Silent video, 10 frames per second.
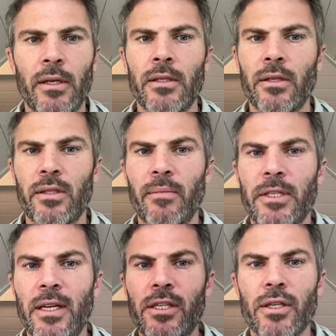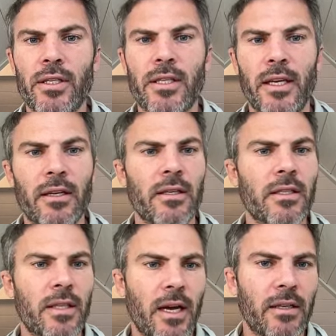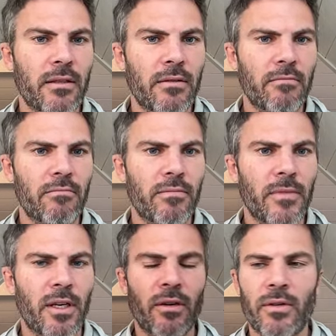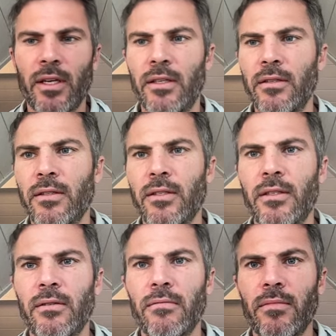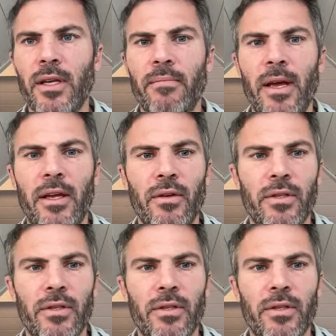So some essential skills that can make you